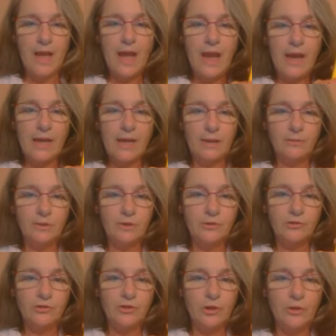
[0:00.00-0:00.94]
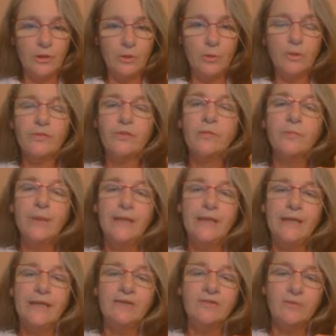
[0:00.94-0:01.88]
And I'm going to show you what the
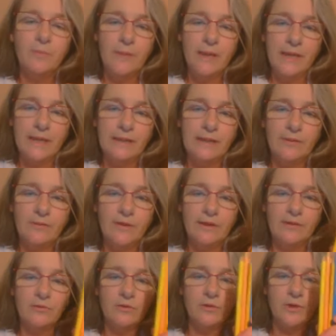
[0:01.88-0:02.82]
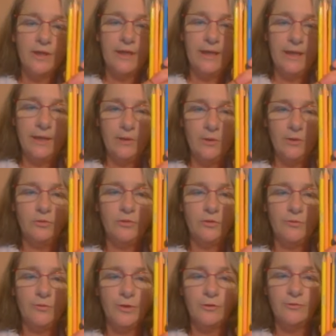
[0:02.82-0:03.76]
meanings mean, and these are huge
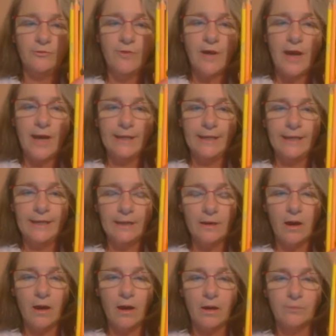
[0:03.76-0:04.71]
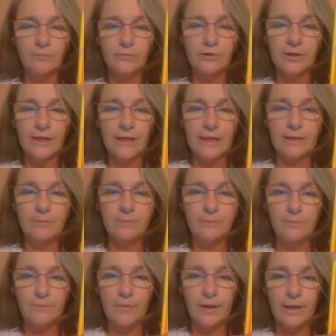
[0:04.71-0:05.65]
if you're fighting to keep
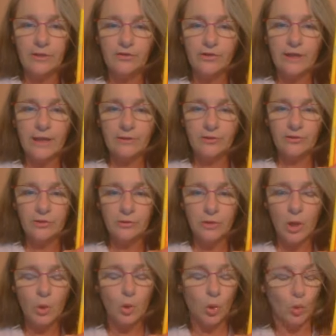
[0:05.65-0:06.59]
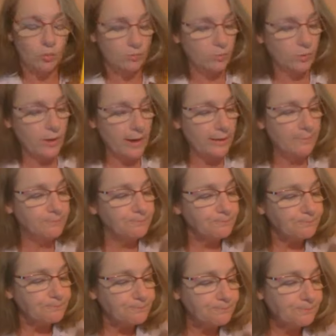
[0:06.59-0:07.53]
education local, okay?
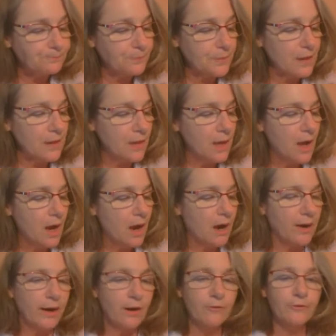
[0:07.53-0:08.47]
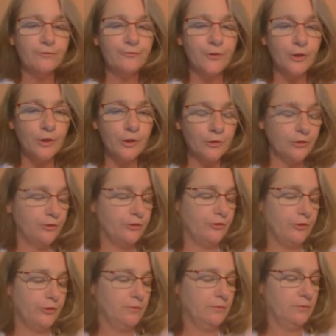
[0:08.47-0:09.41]
All right, our
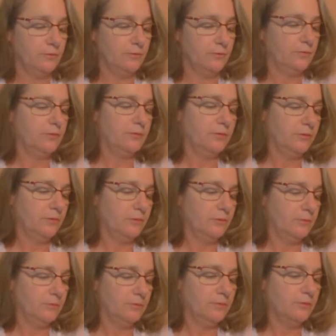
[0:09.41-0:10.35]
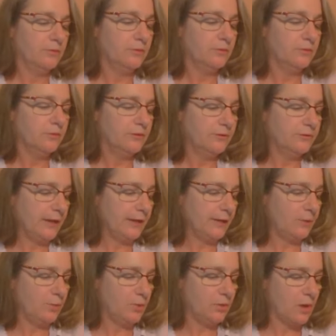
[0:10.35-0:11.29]
first
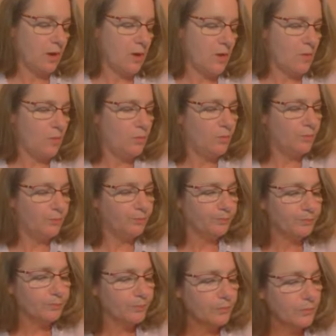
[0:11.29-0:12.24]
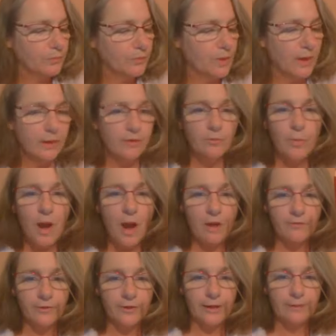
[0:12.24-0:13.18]
sustainable goal is
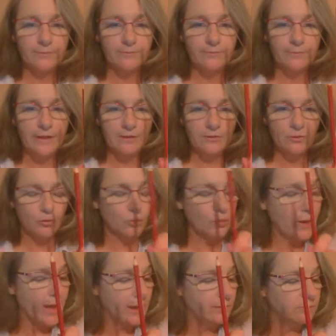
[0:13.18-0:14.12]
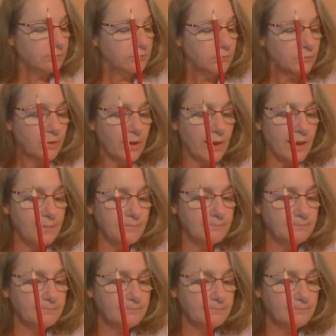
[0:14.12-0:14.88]
poverty. It's a red, okay?